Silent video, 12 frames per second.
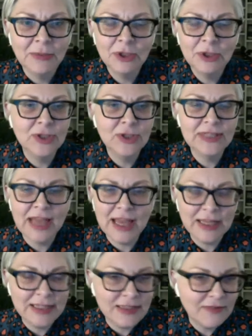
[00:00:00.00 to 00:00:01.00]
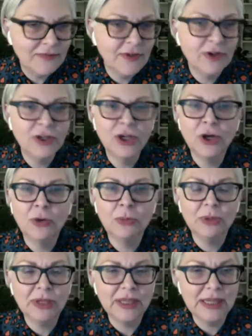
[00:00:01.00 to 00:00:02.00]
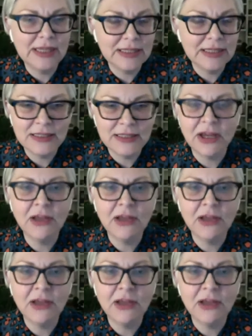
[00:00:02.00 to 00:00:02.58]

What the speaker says: because that is a very complicated,